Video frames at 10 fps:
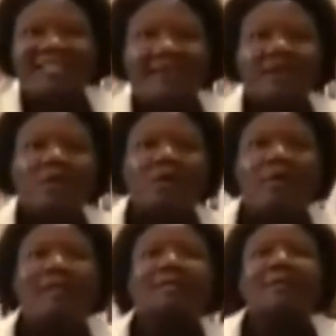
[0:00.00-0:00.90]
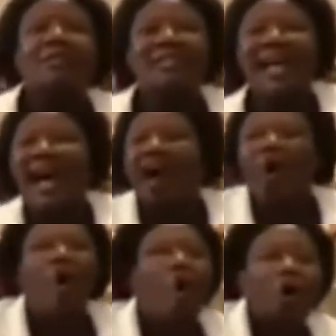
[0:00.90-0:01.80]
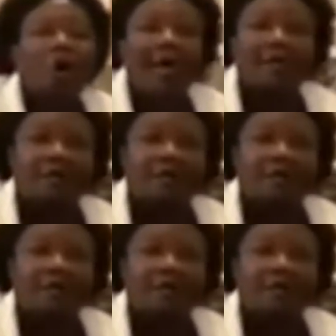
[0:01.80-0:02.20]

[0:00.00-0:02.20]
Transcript: can sit around not wear masks because they are all on